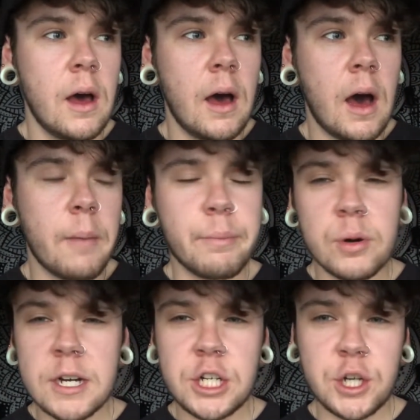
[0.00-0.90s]
I'm
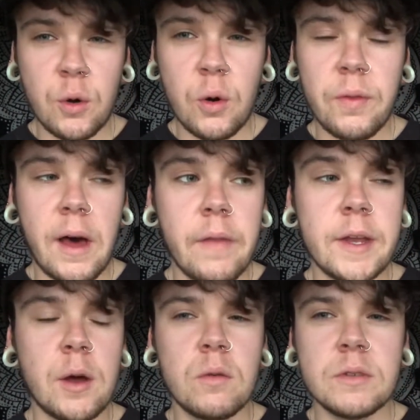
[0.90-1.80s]
pretty sure that they
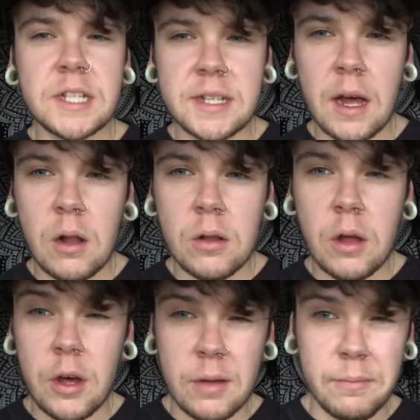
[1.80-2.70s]
don't
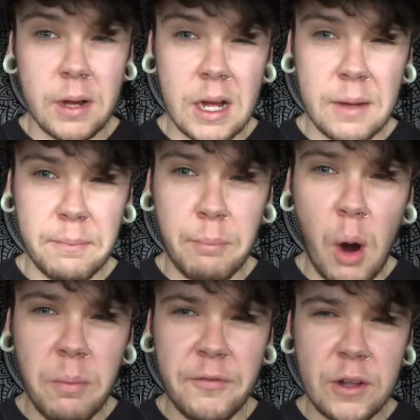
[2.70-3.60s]
sell
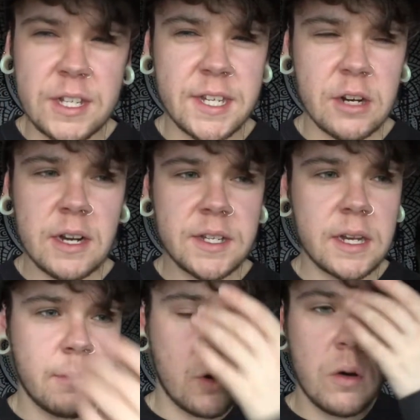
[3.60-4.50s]
pop filter cigarettes
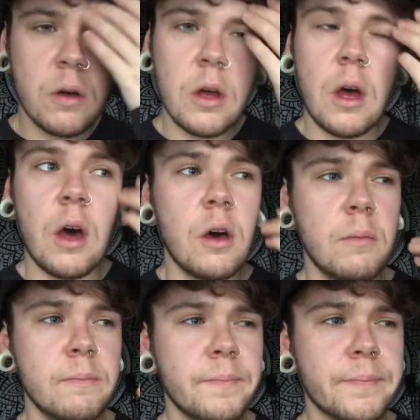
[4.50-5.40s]
anymore.
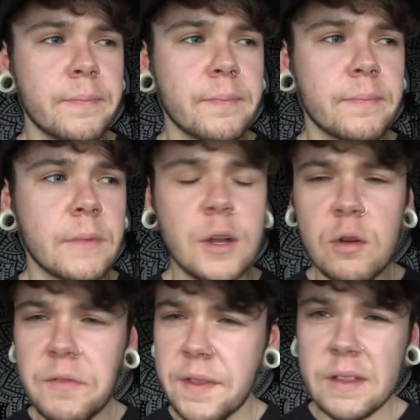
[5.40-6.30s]
I don't
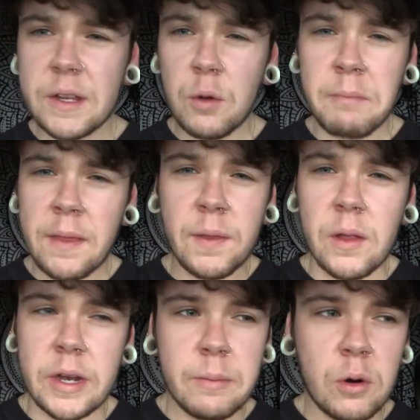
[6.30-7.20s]
even think they do menthol
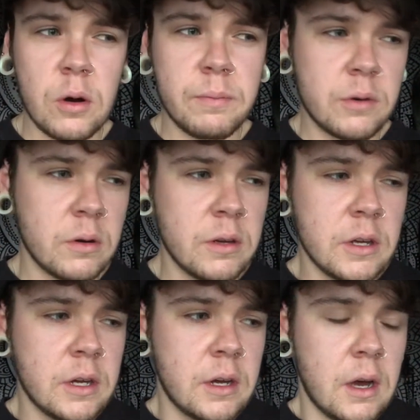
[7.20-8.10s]
anymore, but
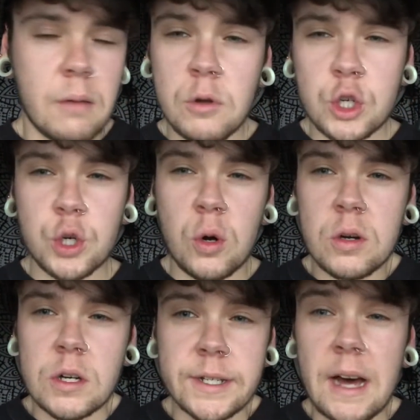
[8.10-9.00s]
I'm not sure
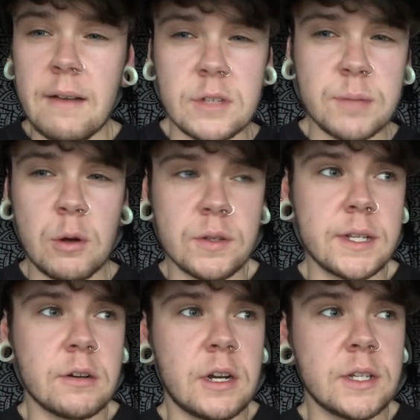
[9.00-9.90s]
because I haven't smoked
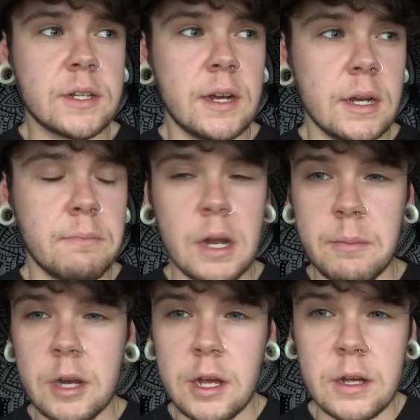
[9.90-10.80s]
cigarettes in many,
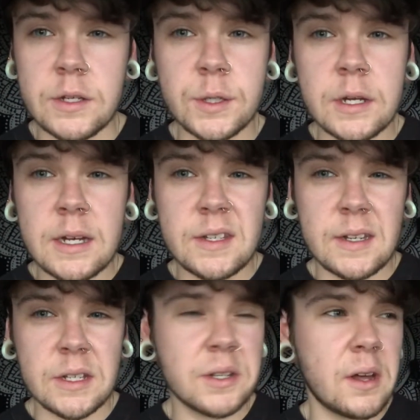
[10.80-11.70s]
many years,
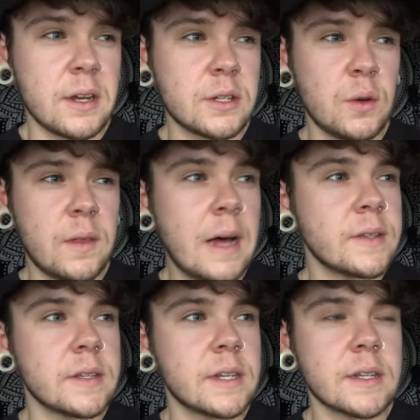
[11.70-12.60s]
since
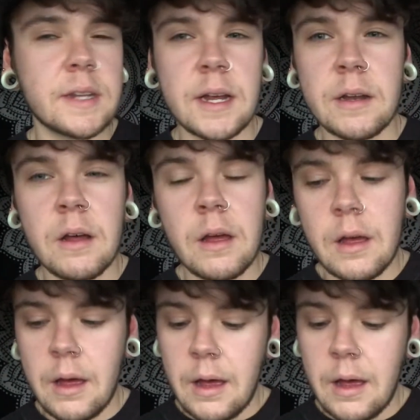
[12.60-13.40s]
2016.